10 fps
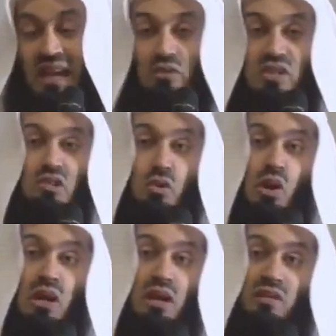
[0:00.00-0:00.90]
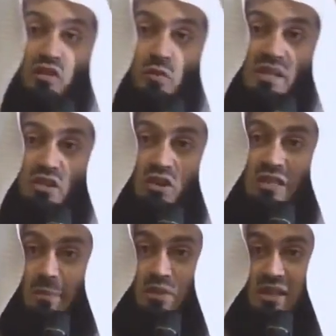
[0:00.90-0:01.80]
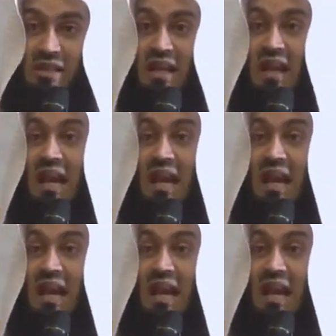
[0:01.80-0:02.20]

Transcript: Now, just to clear a few misconceptions,